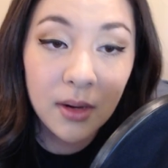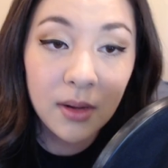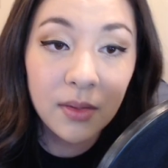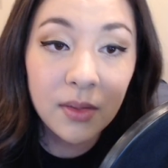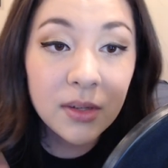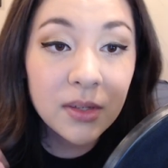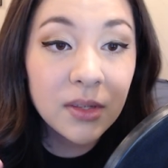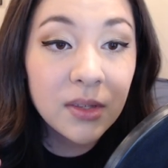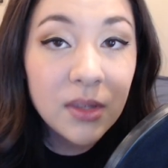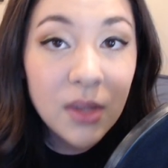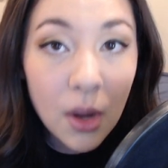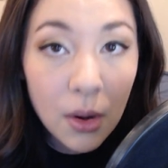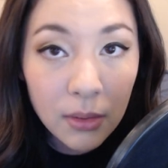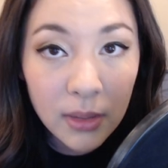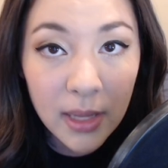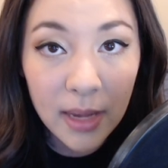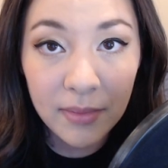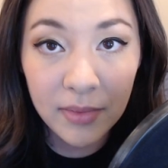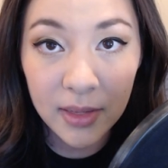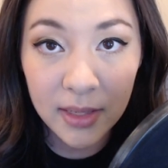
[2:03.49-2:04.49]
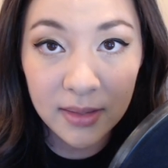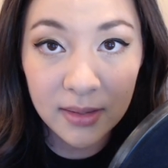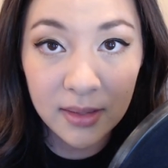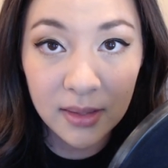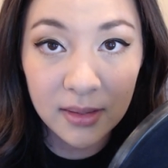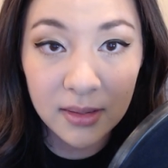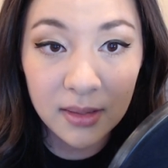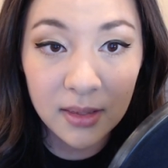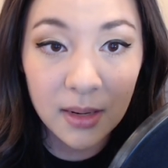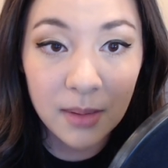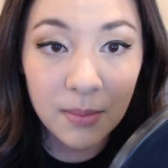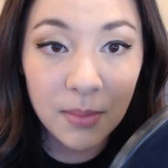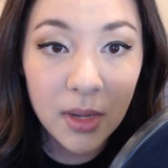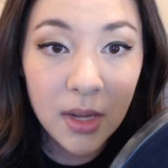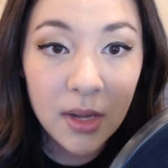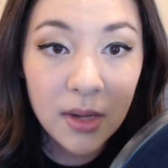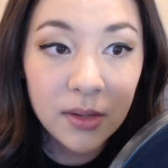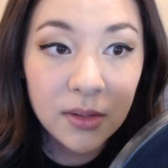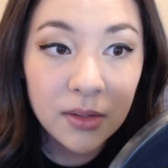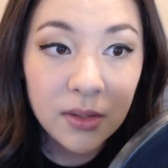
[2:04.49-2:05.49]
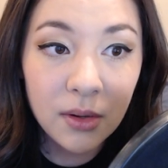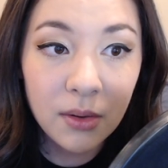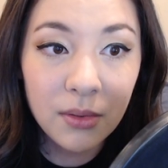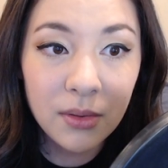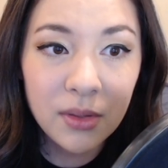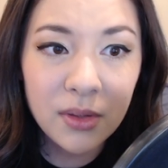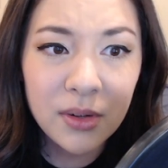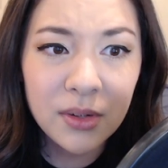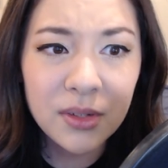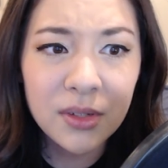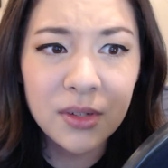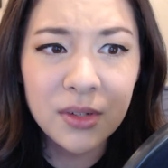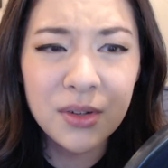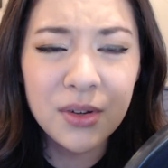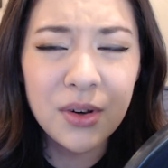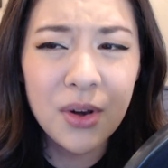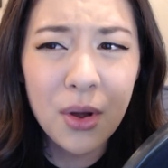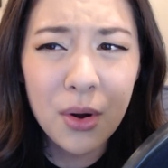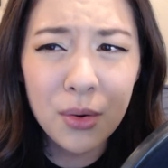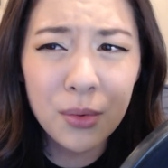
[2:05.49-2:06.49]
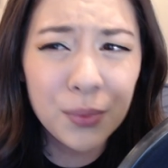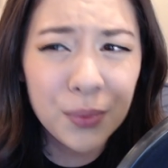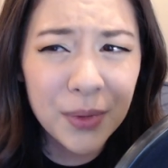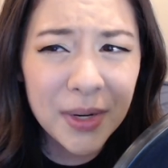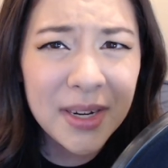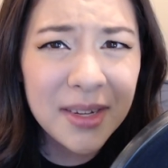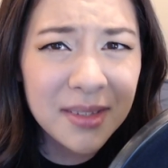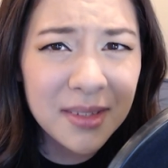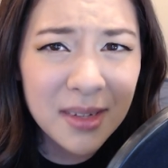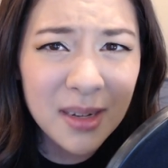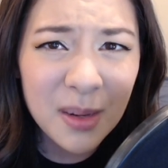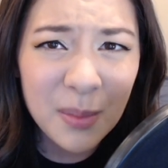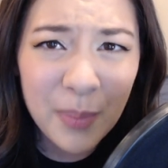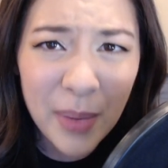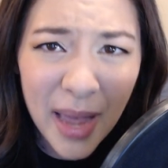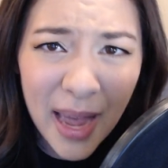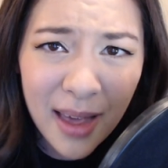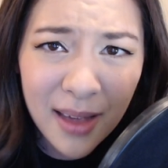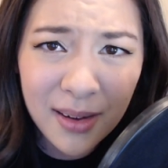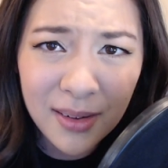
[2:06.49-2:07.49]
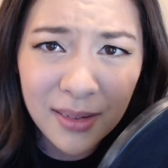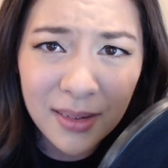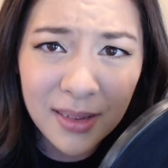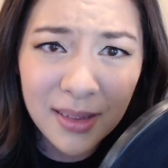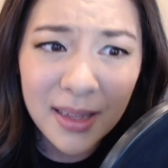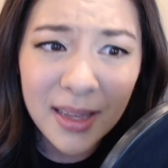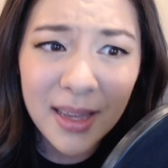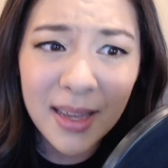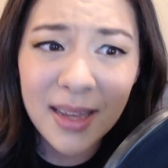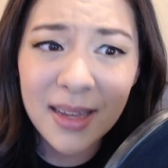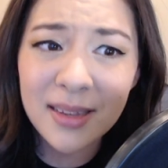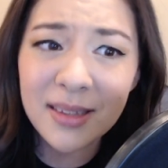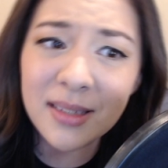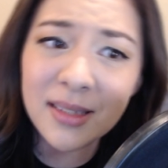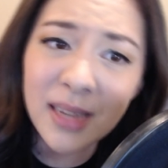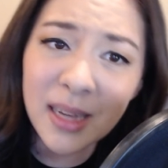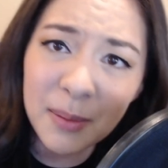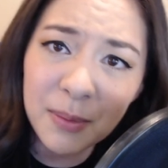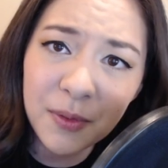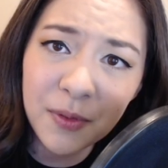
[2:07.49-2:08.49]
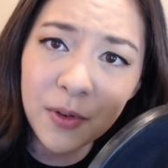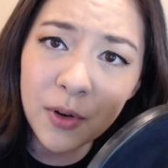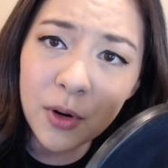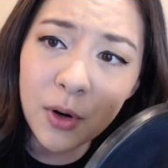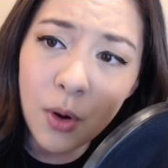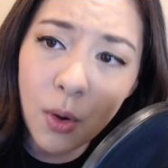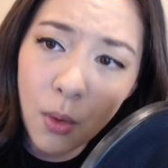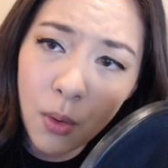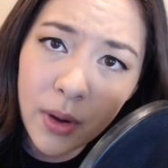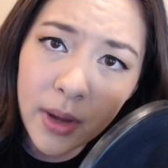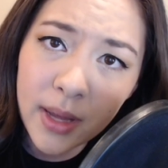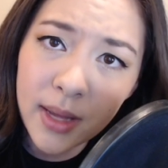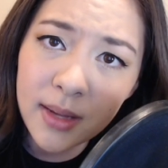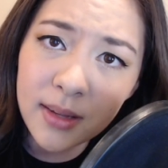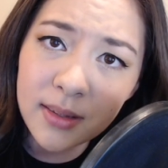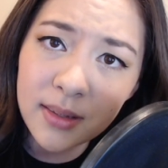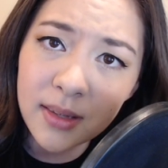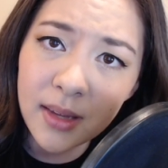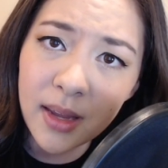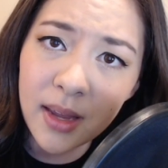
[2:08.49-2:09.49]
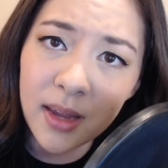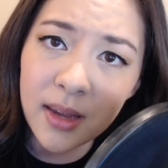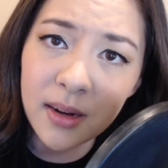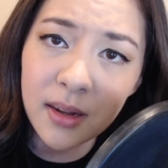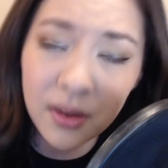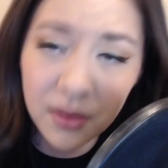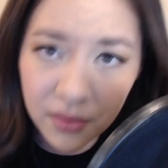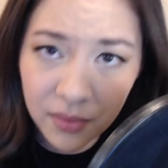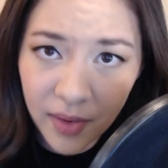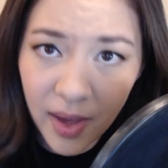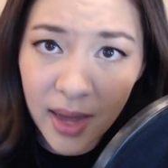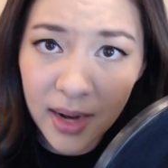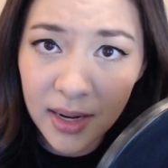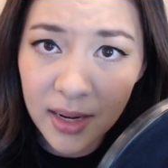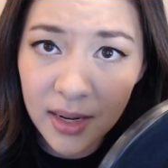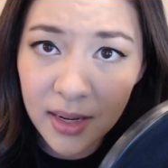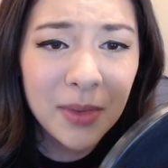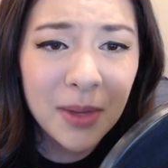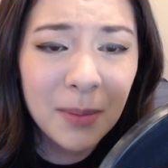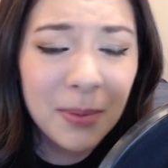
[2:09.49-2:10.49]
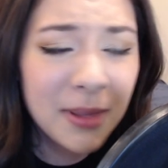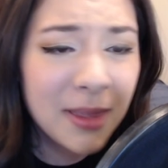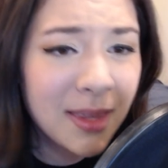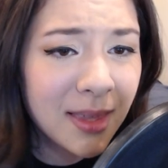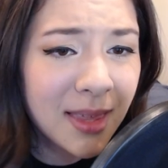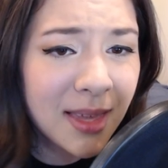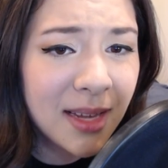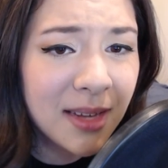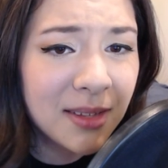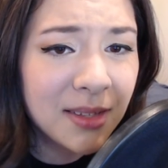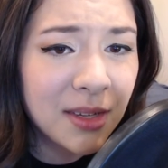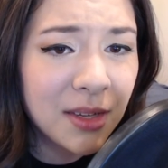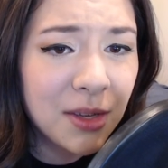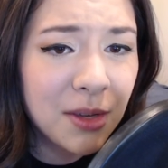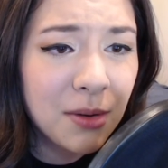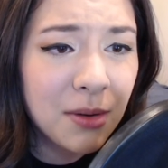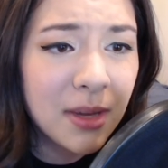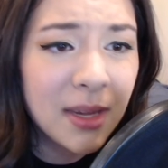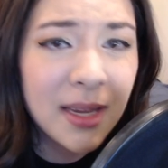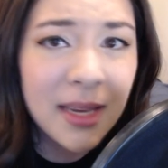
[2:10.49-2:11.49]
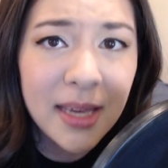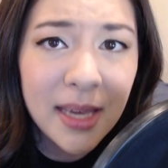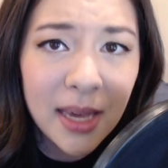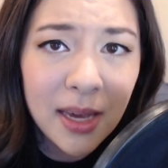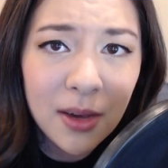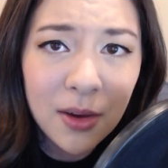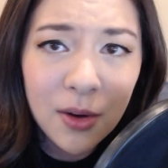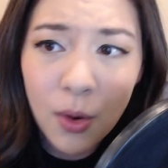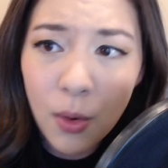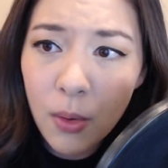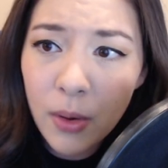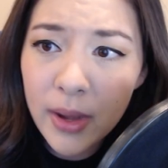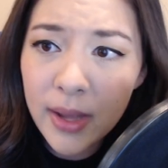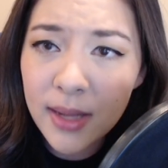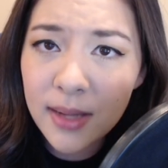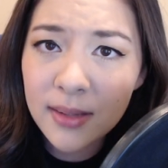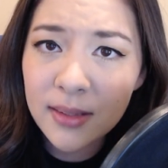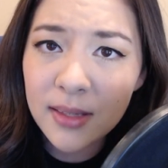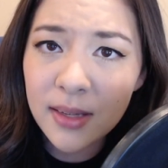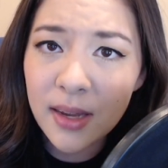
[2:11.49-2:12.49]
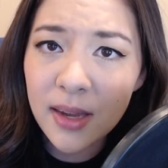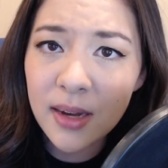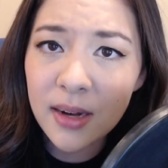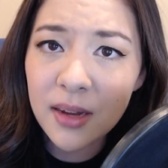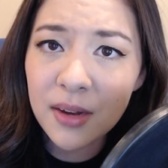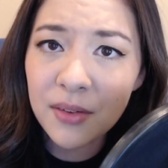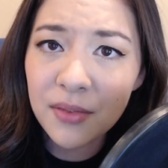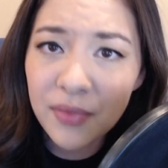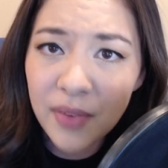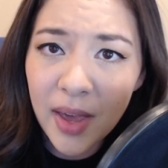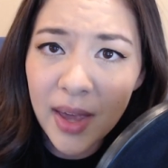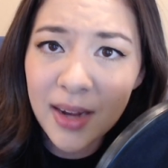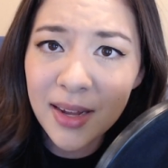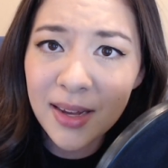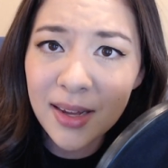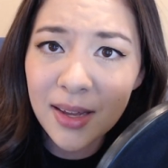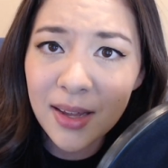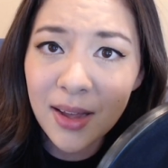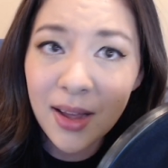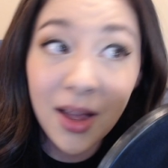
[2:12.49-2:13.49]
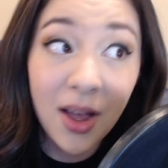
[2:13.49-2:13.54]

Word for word: There's no leveling system. So there's no reason to battle except for coins and confetti. But the thing is, you can get coins and confetti